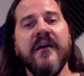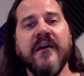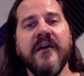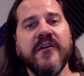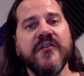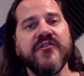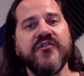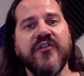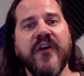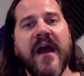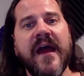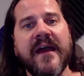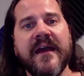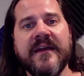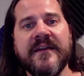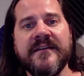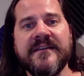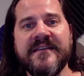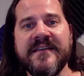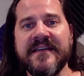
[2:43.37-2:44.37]

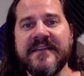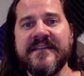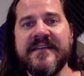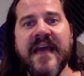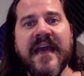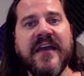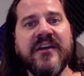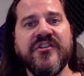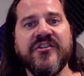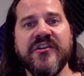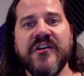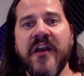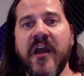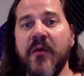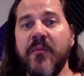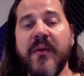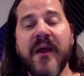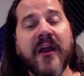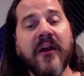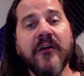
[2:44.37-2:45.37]
Dragon dictation
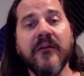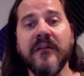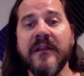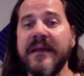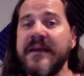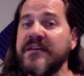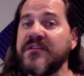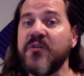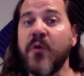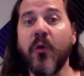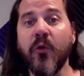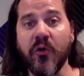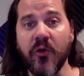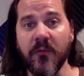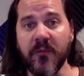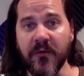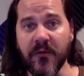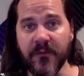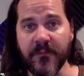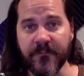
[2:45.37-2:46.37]
apparently is
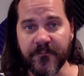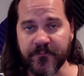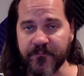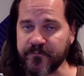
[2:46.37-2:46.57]
horrible.